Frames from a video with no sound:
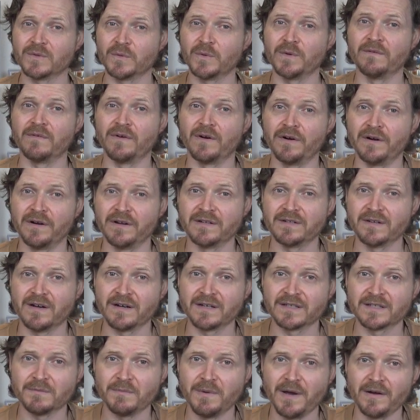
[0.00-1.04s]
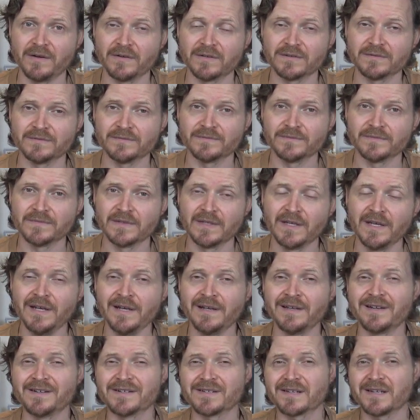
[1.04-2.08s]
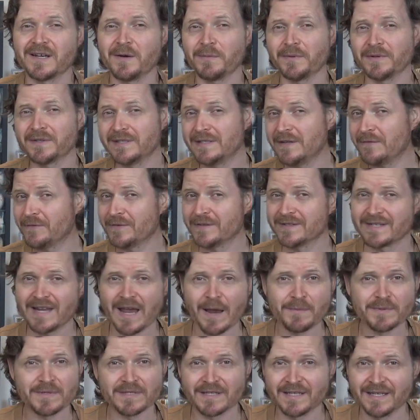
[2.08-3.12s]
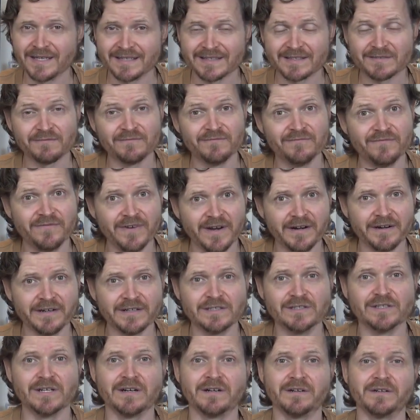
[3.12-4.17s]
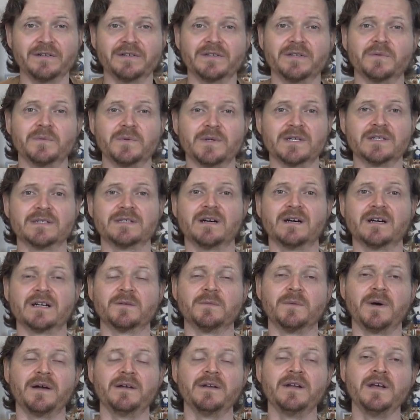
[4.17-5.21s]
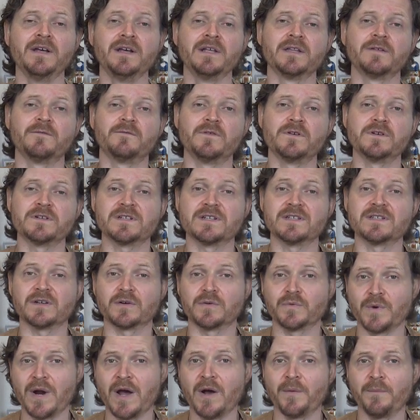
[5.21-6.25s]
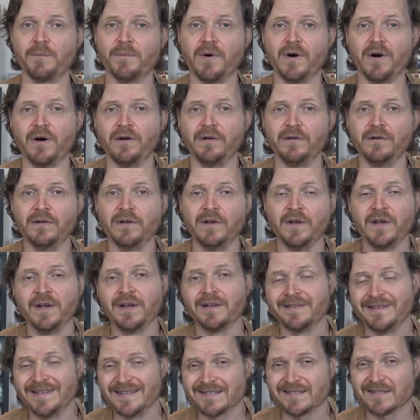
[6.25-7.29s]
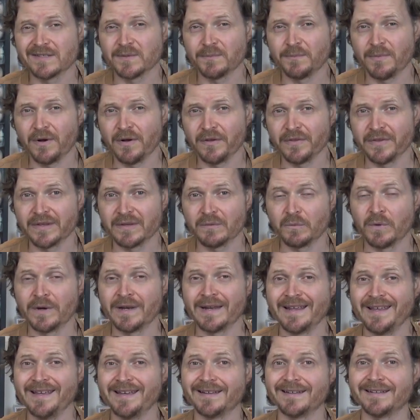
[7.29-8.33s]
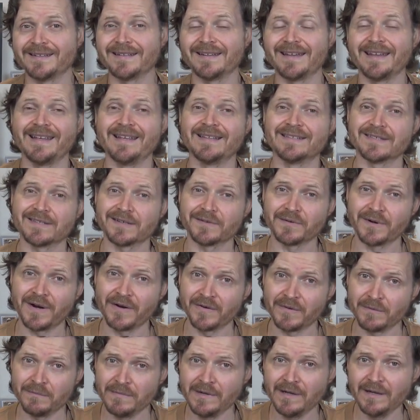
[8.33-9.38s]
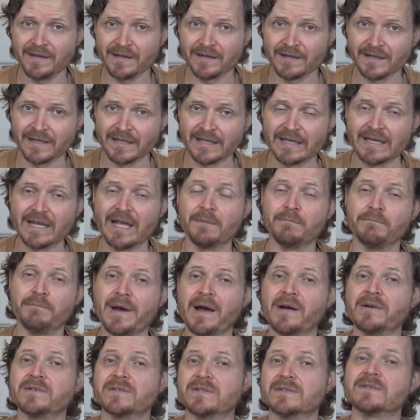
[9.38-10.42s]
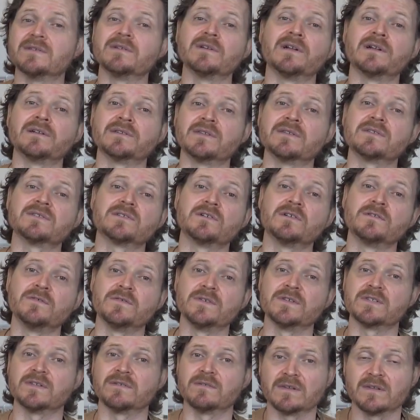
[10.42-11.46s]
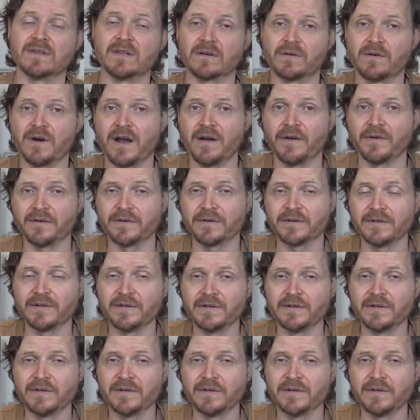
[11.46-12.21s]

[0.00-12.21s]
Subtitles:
that we've already talked about. There's a couple different types of hits, very general, that we can talk about. The first is a ground ball. This is a ball that, when hit, hits the ground immediately and bounces along the surface of the ground.